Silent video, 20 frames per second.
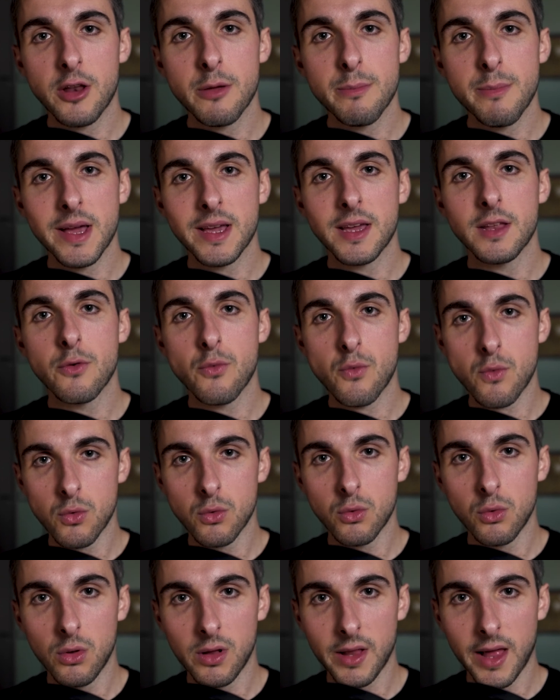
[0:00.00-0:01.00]
to make it a
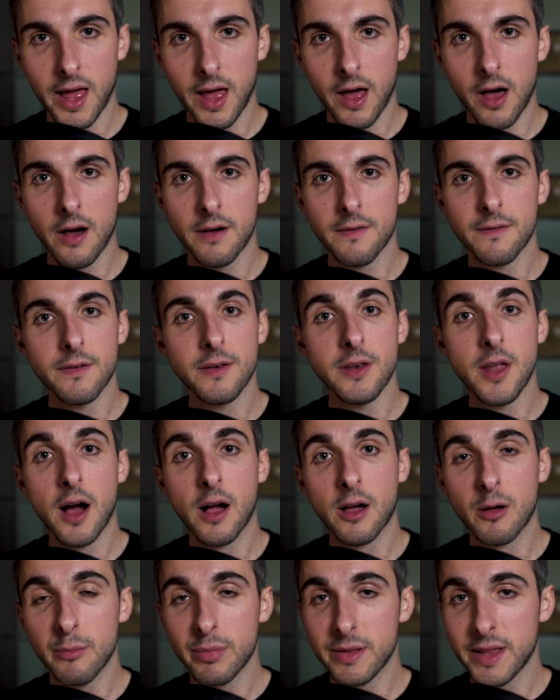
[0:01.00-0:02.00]
rule of
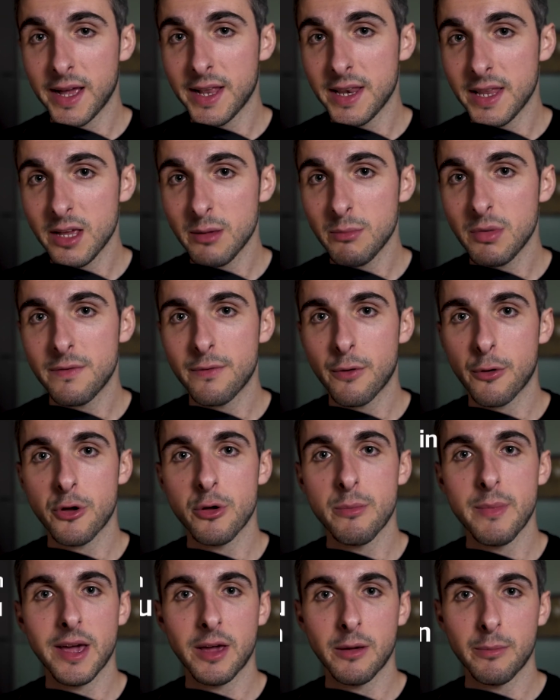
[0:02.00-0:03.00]
not complaining before you
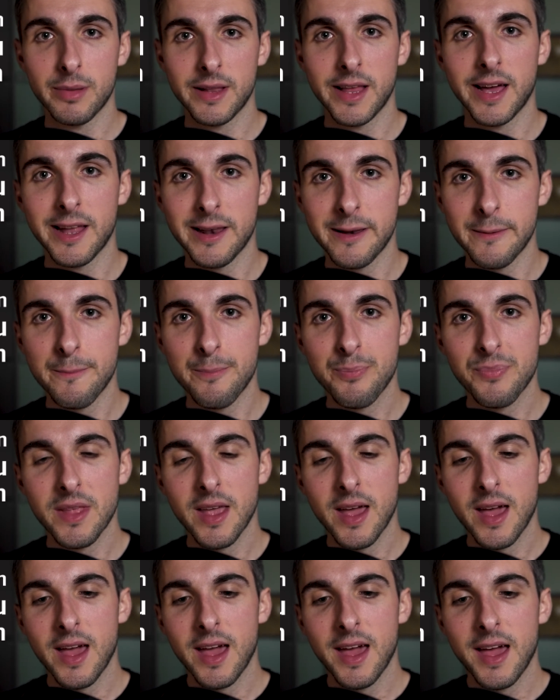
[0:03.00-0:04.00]
make a plan.
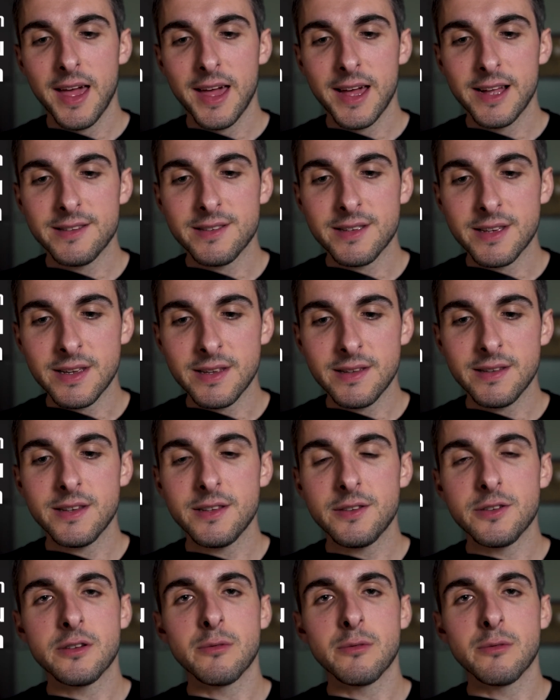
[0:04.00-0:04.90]
It's easy to